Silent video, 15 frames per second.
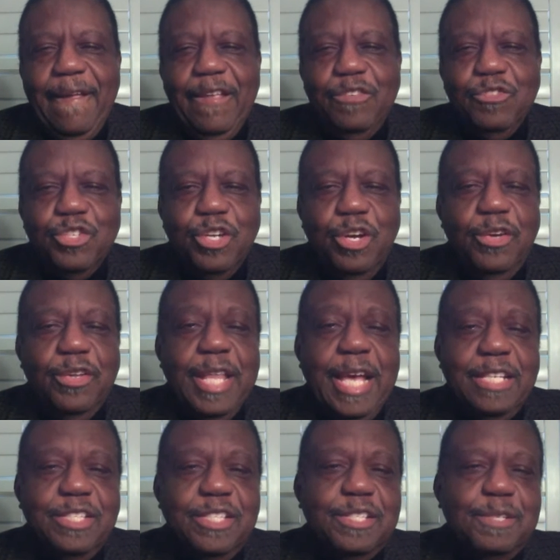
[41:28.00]
And so
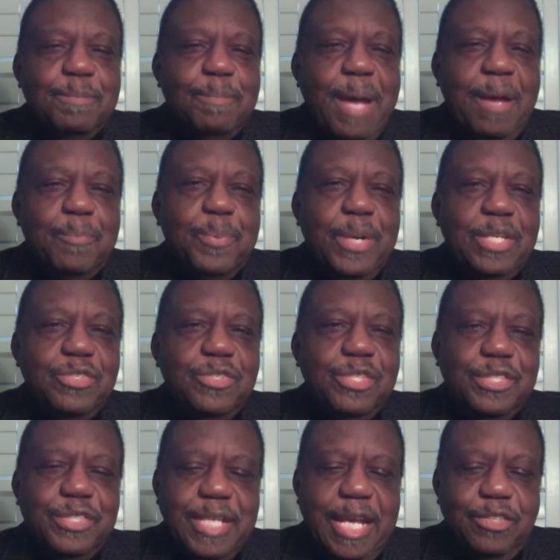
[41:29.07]
that's my
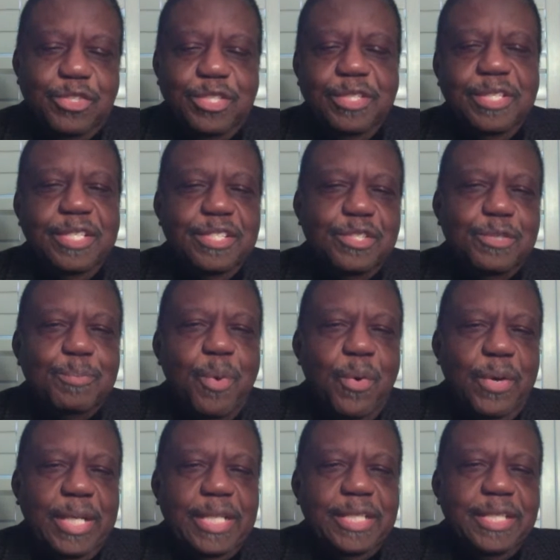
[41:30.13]
presentation this
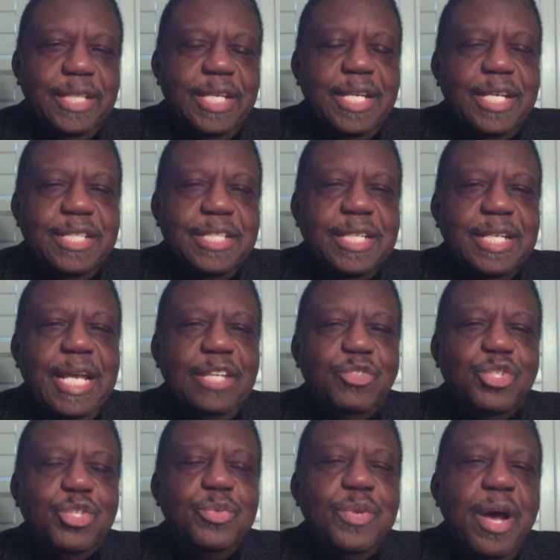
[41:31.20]
morning to
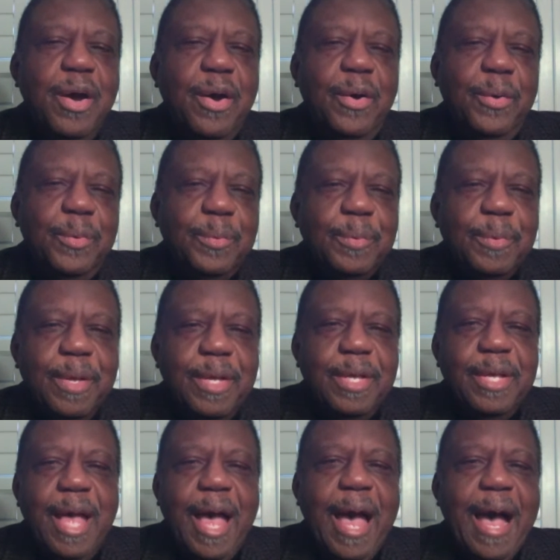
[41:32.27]
let you know
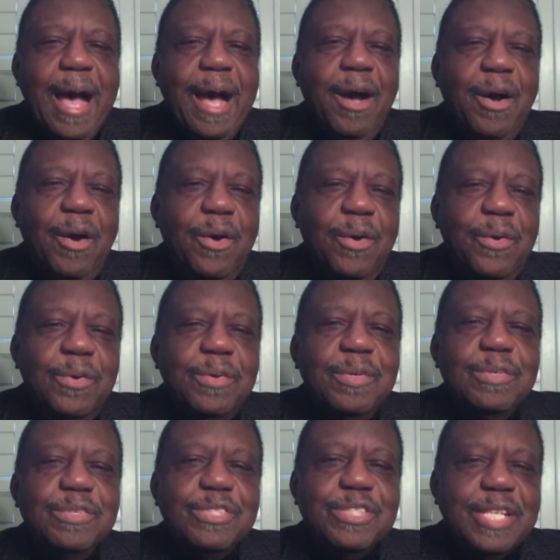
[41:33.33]
how
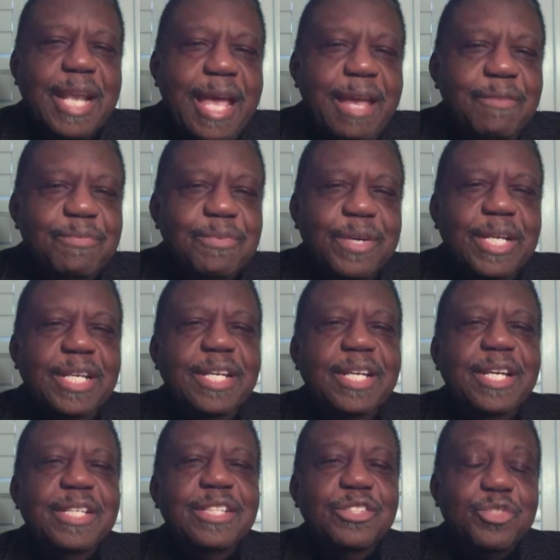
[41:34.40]
slavery,
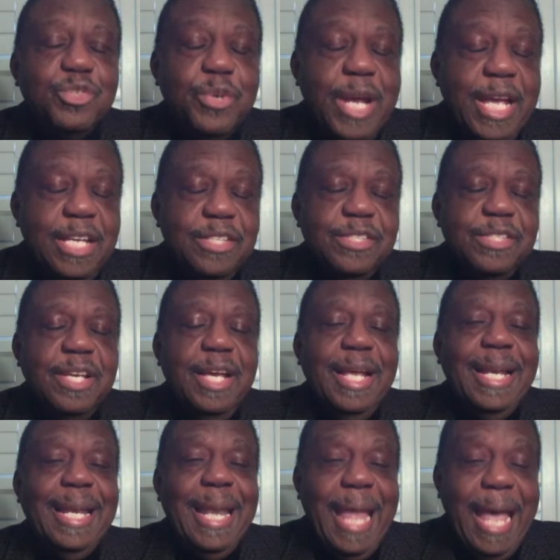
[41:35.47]
the
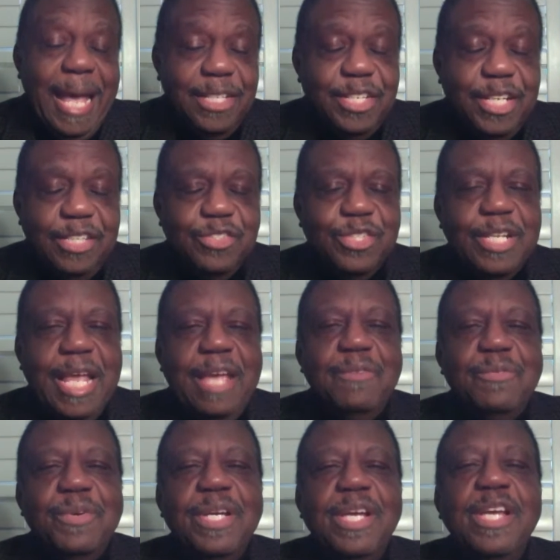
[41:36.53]
transatlantic
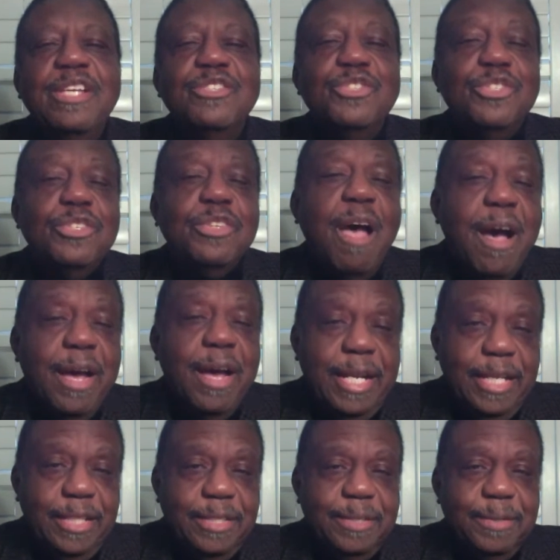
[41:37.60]
slavery, started.